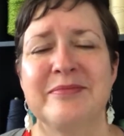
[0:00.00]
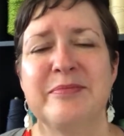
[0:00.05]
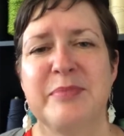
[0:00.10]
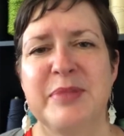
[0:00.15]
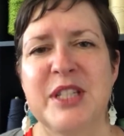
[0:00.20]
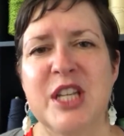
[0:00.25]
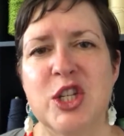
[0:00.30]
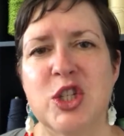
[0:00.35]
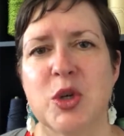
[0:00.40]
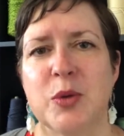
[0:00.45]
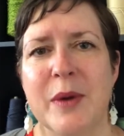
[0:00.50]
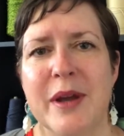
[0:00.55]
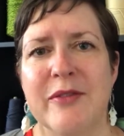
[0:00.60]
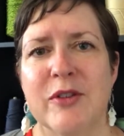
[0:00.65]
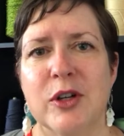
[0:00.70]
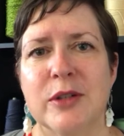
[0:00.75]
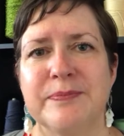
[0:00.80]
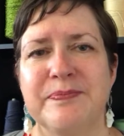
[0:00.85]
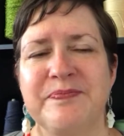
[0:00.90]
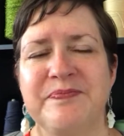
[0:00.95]
Potential
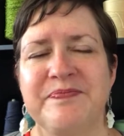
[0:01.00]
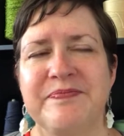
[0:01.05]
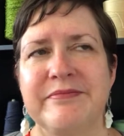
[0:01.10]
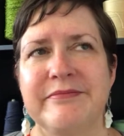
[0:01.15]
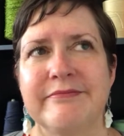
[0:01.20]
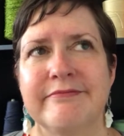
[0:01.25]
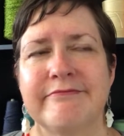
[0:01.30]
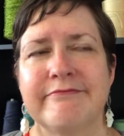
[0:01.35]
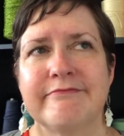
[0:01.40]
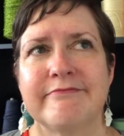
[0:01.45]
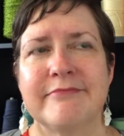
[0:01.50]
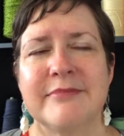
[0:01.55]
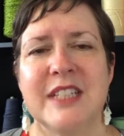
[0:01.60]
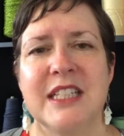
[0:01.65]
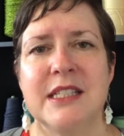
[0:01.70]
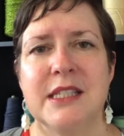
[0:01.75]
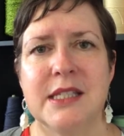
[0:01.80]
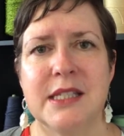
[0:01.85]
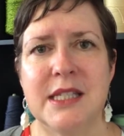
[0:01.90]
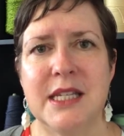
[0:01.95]
weaver.
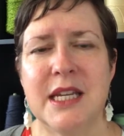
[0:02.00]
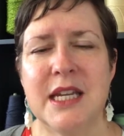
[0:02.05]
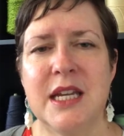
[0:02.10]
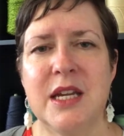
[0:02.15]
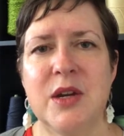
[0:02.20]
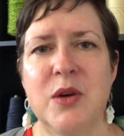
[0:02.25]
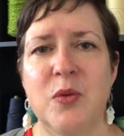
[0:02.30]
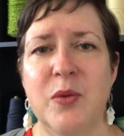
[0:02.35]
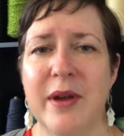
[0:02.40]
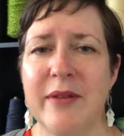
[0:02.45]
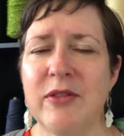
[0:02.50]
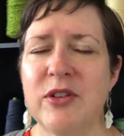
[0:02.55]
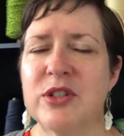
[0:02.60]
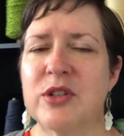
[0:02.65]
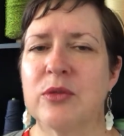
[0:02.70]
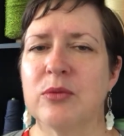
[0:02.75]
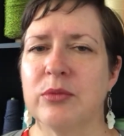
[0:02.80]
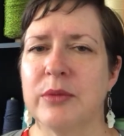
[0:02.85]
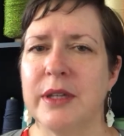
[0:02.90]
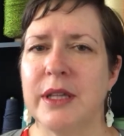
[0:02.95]
See, weavers
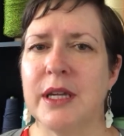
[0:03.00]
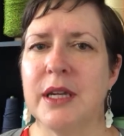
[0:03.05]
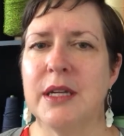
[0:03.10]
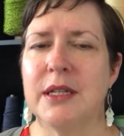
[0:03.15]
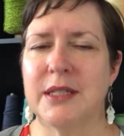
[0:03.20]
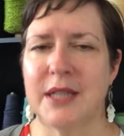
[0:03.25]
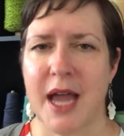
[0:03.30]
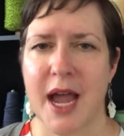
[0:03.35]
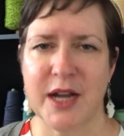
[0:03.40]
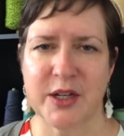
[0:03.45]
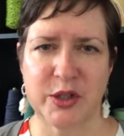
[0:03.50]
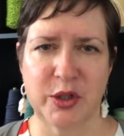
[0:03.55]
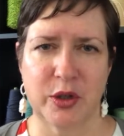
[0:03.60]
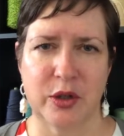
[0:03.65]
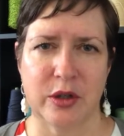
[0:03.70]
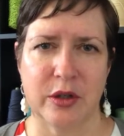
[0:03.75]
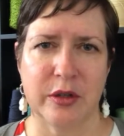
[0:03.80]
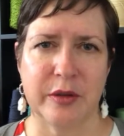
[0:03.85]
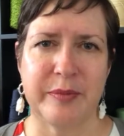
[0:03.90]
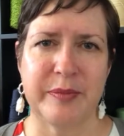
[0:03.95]
are really
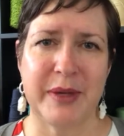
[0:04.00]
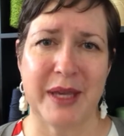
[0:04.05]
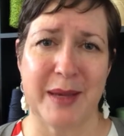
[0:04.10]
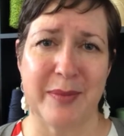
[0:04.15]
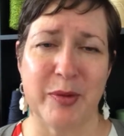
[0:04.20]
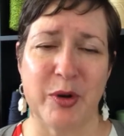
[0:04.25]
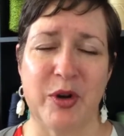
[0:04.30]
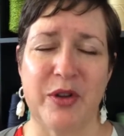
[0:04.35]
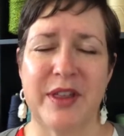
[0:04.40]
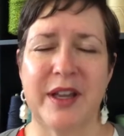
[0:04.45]
tactile people.